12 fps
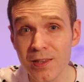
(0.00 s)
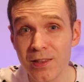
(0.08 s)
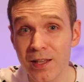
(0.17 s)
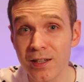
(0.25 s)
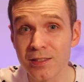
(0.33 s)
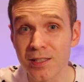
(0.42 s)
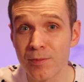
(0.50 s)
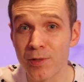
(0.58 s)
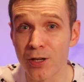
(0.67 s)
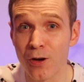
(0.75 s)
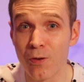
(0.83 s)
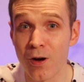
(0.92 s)
then it's time
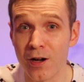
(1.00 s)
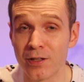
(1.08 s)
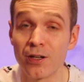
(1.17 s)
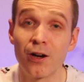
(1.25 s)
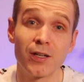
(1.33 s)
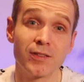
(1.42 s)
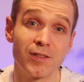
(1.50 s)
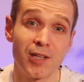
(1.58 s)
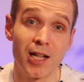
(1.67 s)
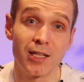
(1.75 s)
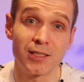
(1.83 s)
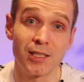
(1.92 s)
to go on Guardians of the
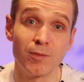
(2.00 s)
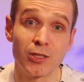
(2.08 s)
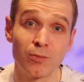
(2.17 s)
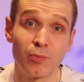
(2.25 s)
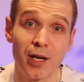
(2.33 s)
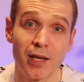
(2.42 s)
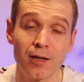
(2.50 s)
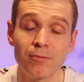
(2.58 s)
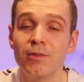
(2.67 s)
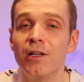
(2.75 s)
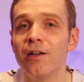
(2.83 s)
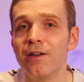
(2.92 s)
Galaxy Mission Breakout.
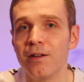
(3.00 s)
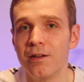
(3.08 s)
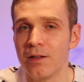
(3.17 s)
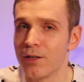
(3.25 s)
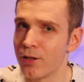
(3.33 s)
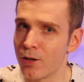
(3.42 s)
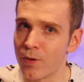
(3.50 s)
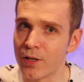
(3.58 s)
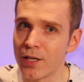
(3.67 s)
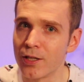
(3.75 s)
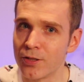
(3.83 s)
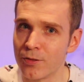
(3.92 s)
You don't want
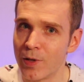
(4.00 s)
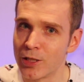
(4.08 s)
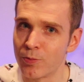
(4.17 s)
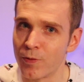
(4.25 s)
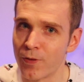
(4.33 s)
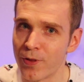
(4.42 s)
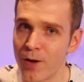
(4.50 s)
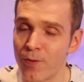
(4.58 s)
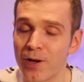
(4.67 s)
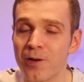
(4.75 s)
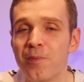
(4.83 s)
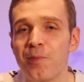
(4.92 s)
to eat too much before that
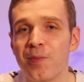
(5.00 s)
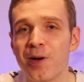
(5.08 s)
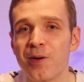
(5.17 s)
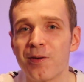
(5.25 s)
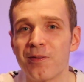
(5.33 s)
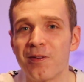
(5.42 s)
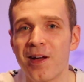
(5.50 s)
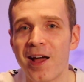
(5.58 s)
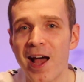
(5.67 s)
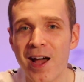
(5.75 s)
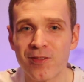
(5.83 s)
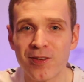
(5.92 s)
one. But
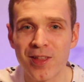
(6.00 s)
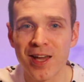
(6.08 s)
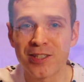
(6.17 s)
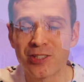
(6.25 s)
after that